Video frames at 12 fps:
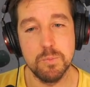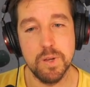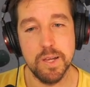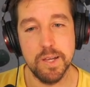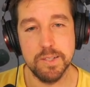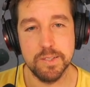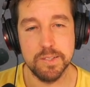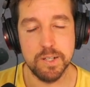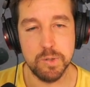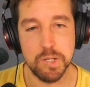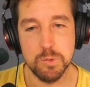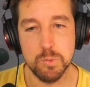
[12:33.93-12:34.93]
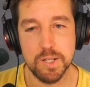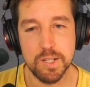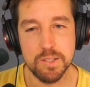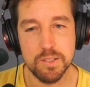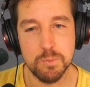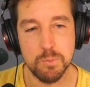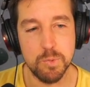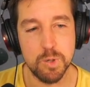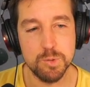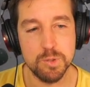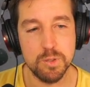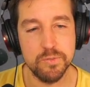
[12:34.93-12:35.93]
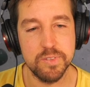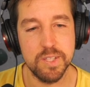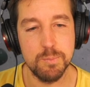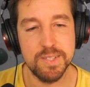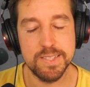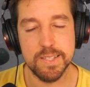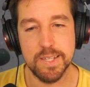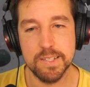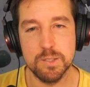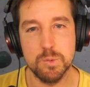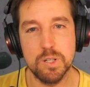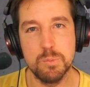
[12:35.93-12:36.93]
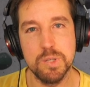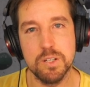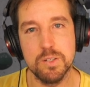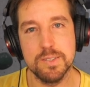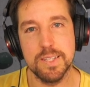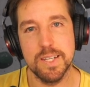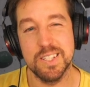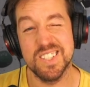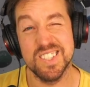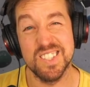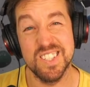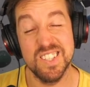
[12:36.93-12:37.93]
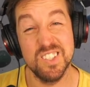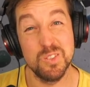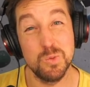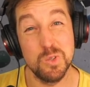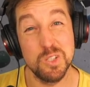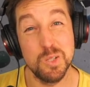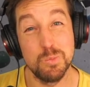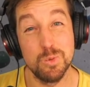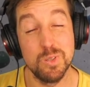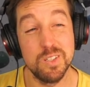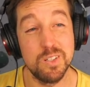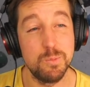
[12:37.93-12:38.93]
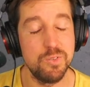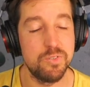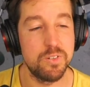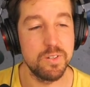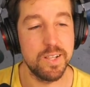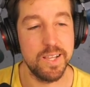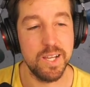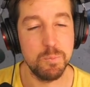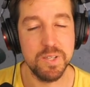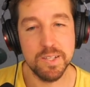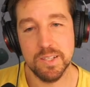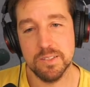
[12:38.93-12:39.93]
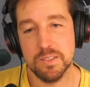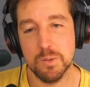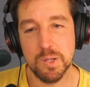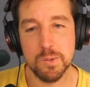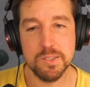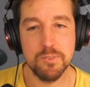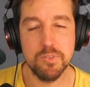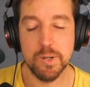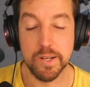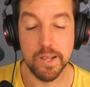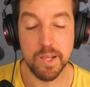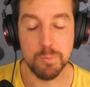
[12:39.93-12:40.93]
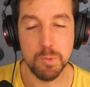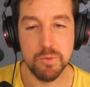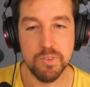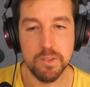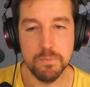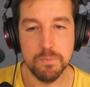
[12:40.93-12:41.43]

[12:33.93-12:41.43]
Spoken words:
and the red one, most of the mistakes were because I just did not watch the boulder before climbing it, so I wasn't very unhappy with it.